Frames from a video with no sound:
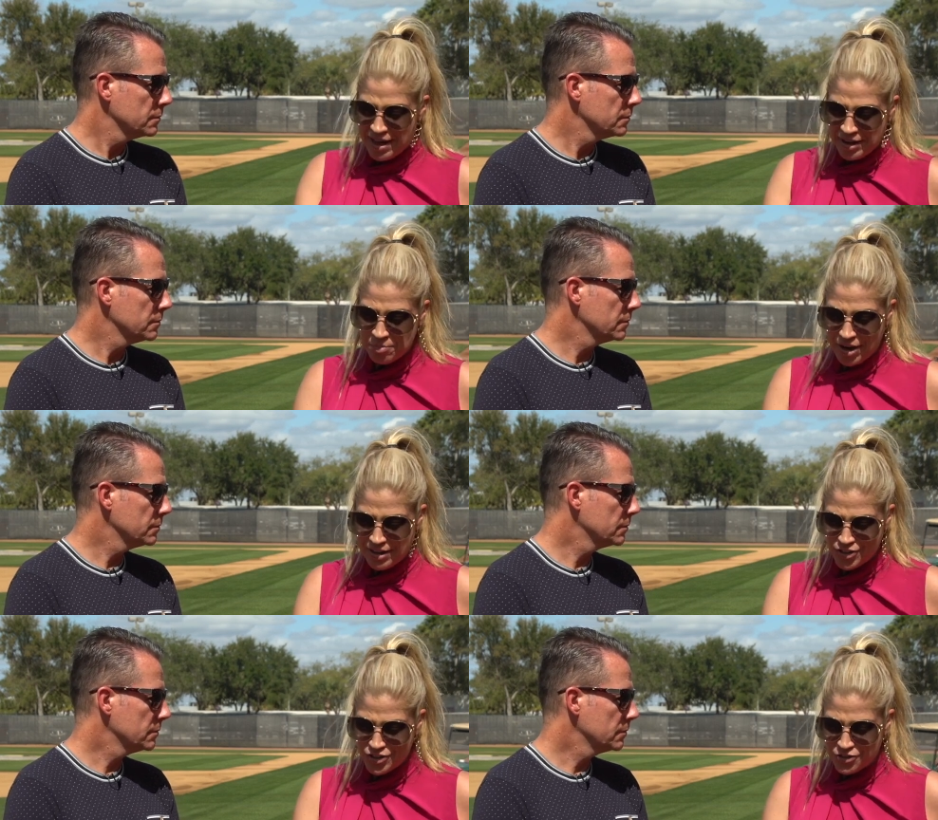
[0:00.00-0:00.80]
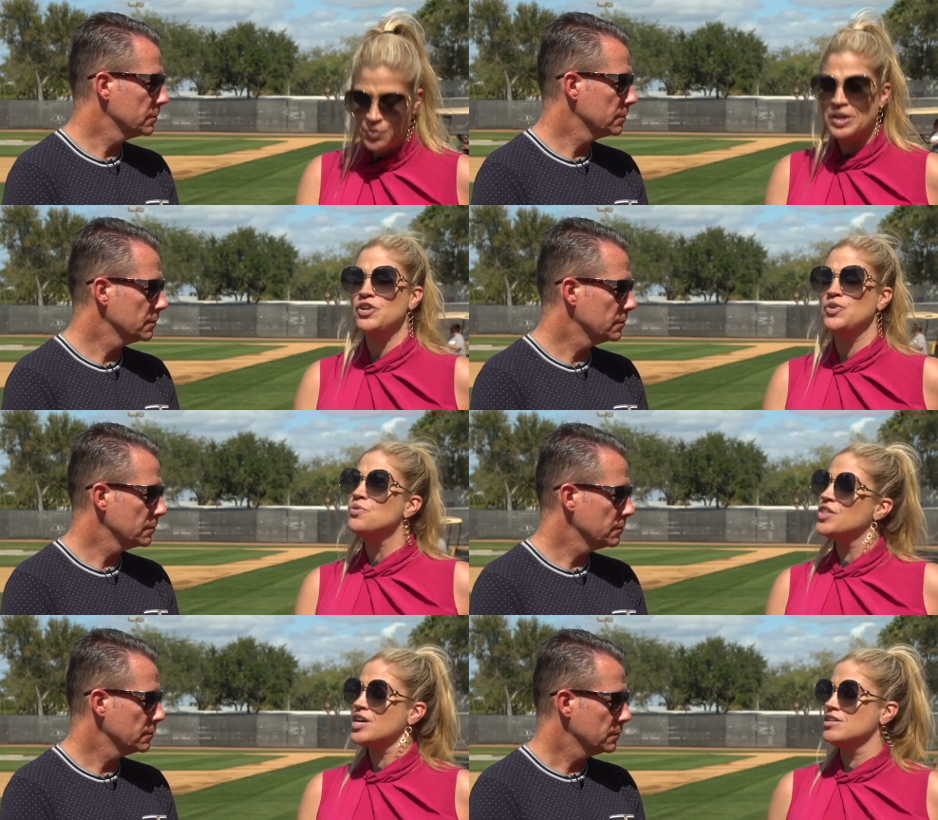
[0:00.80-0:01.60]
Speaker 1: batting practice. They're doing a
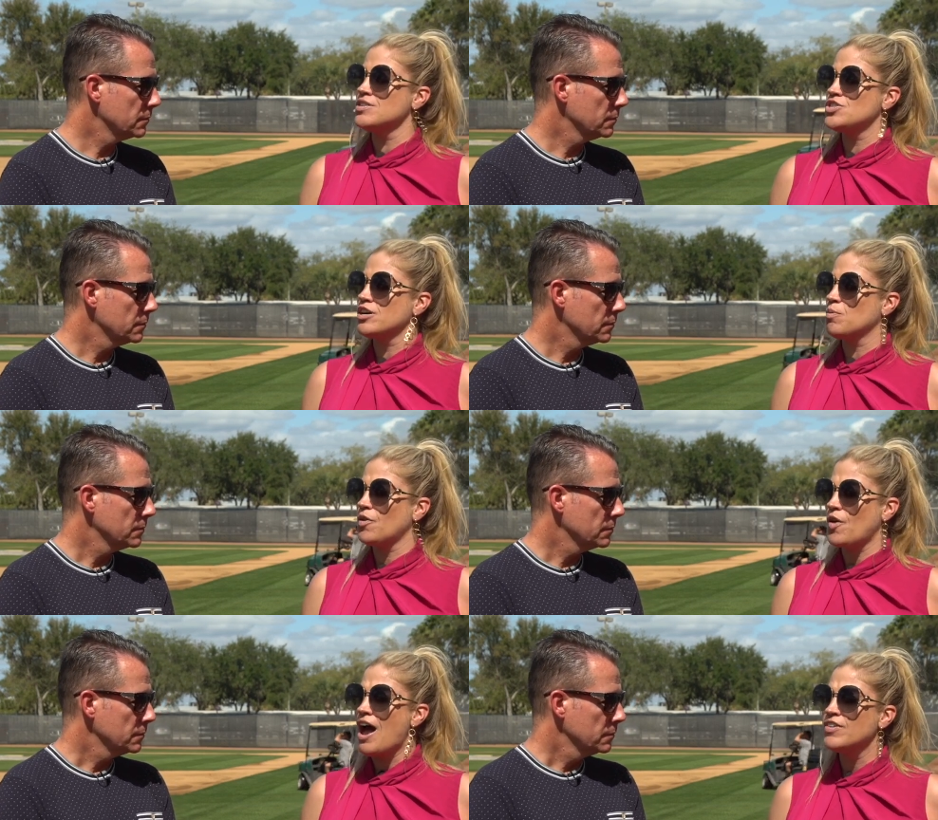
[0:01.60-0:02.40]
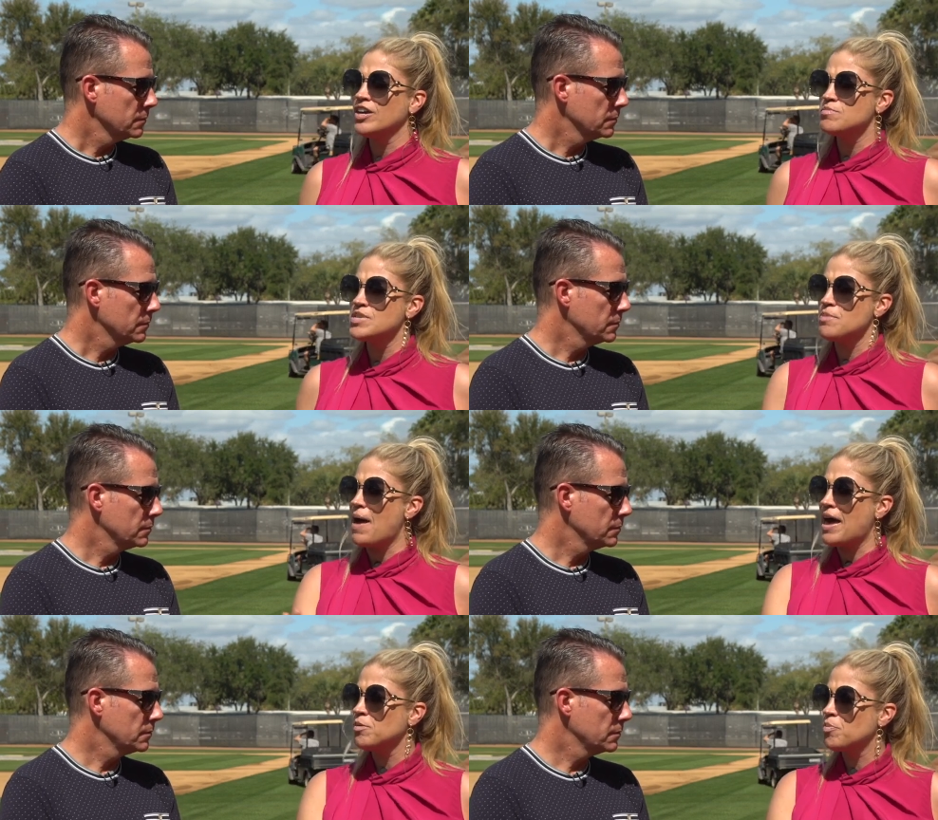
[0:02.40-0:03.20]
new thing this year where they're having him
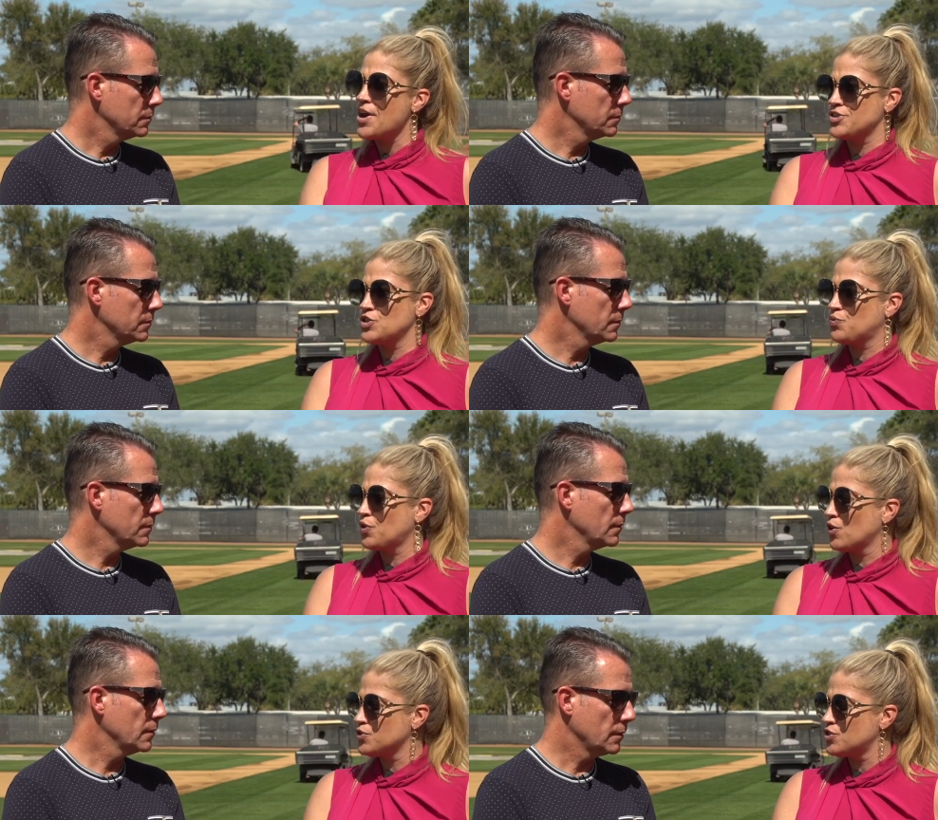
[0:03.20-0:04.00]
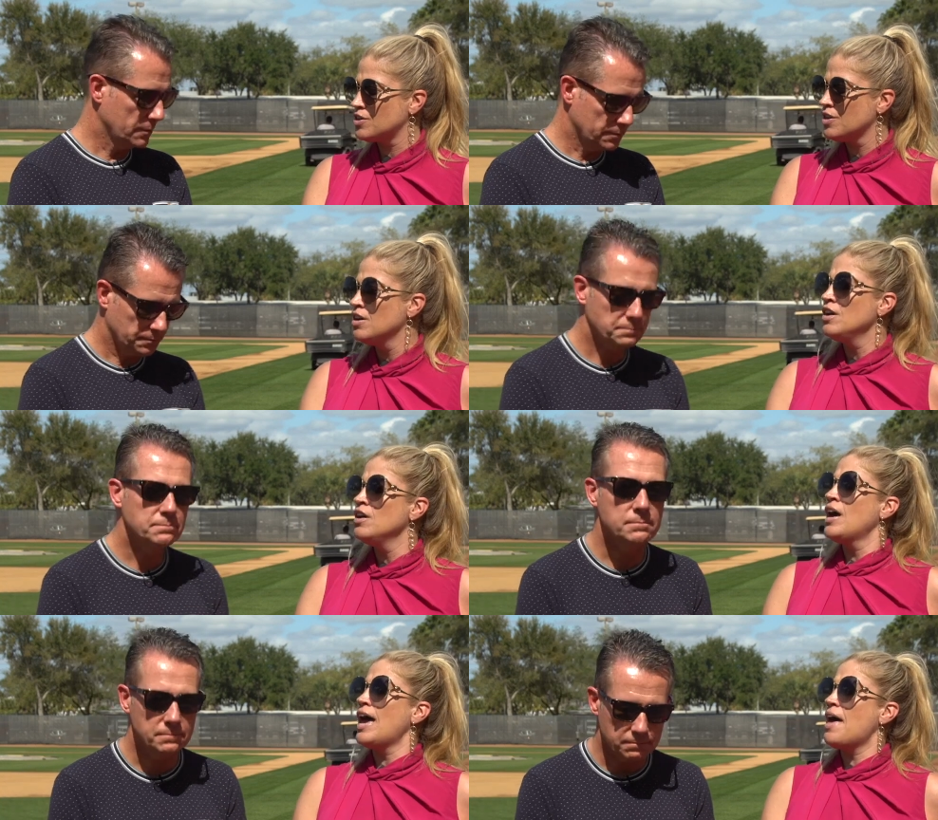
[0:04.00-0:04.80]
take batting practice first
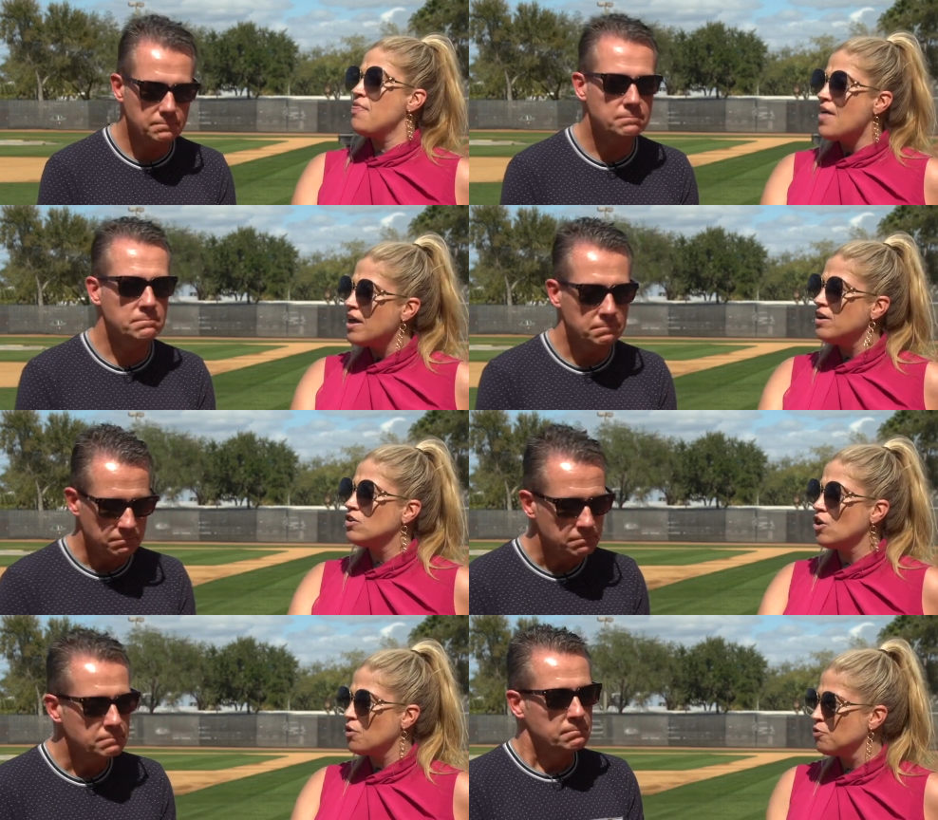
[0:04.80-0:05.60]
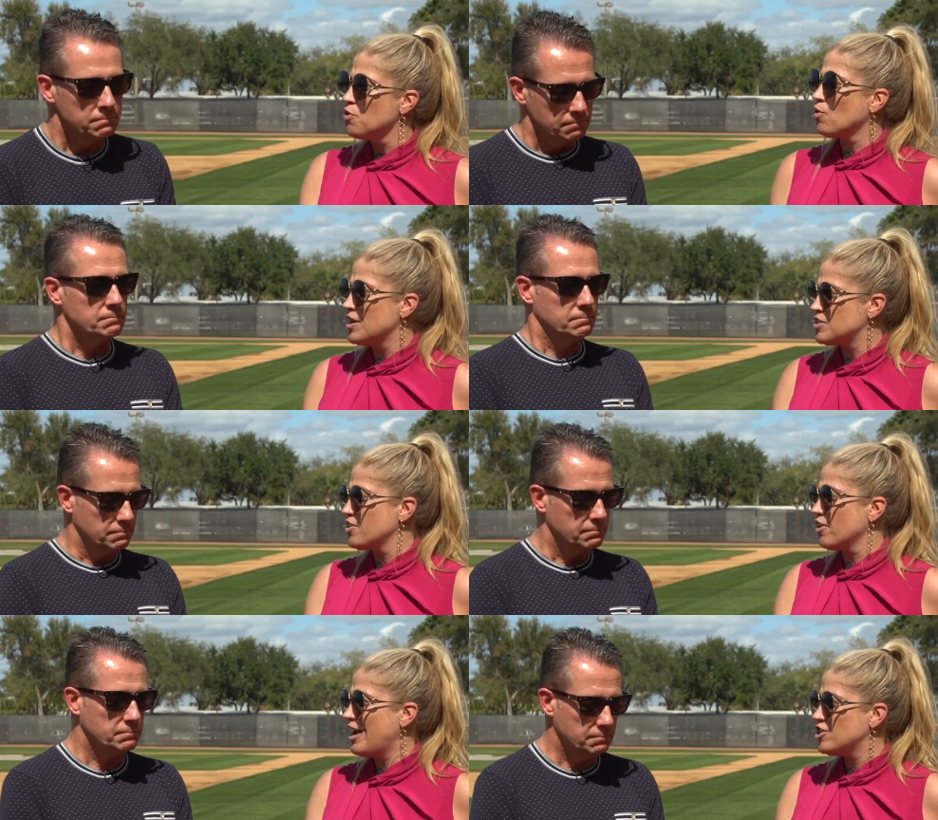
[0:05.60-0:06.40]
and then go through the
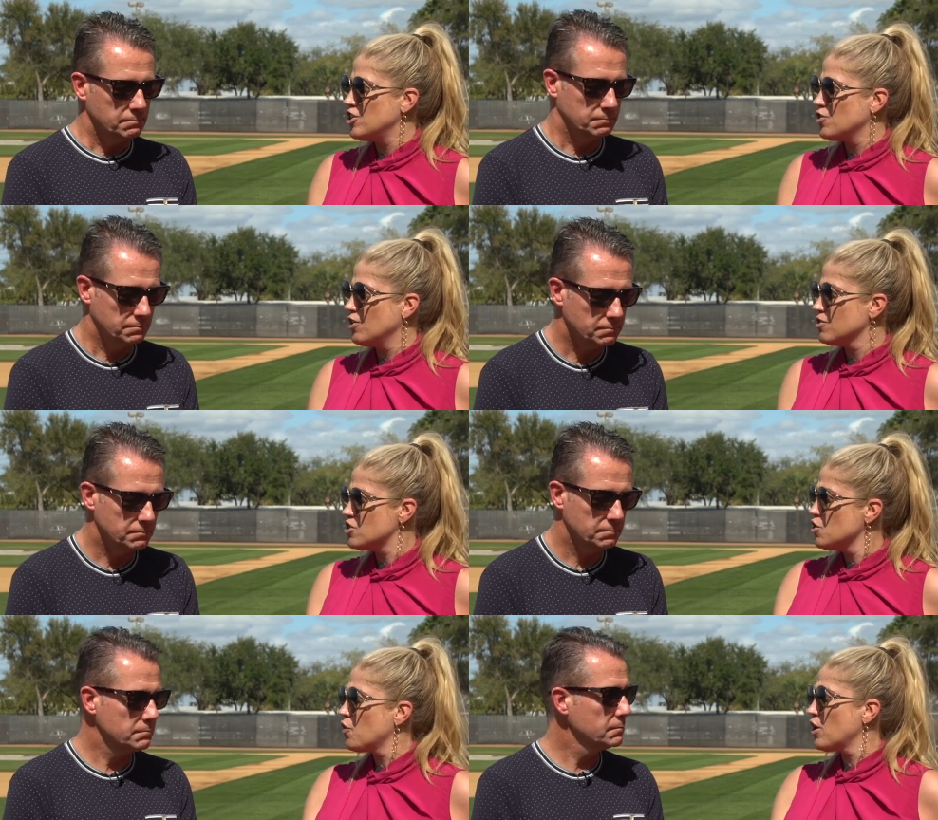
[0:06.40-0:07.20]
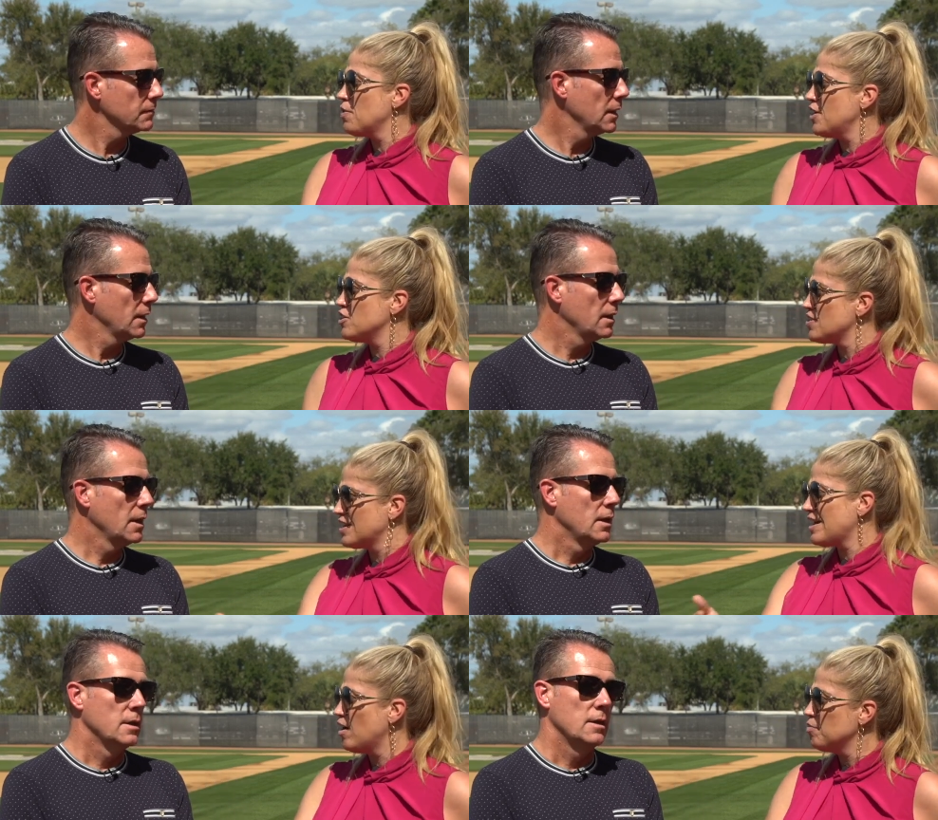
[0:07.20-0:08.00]
rest of their catching drills. Do you agree with it? Do you
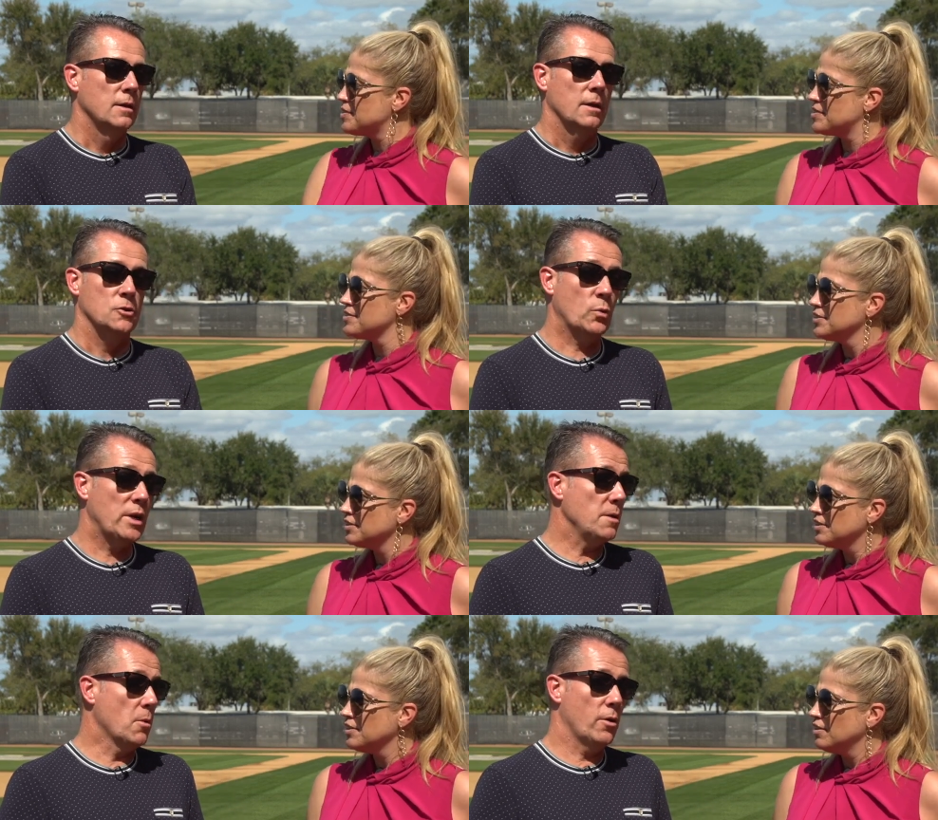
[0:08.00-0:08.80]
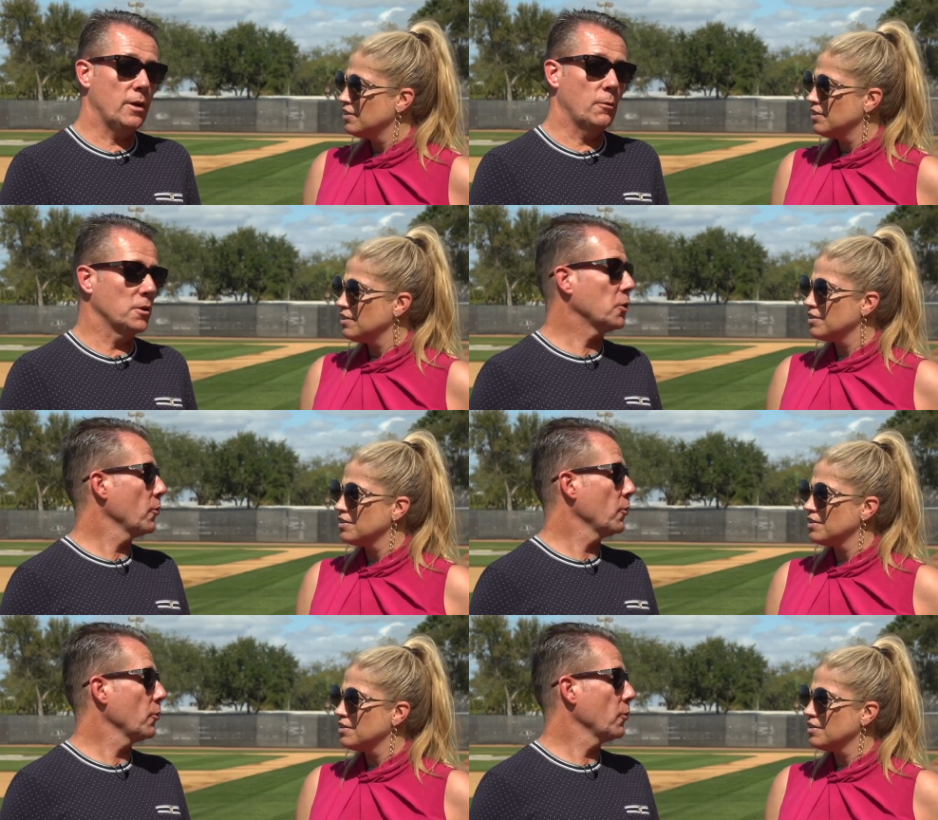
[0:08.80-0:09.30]
think it helps?
Speaker 2: Sweeny Murti with a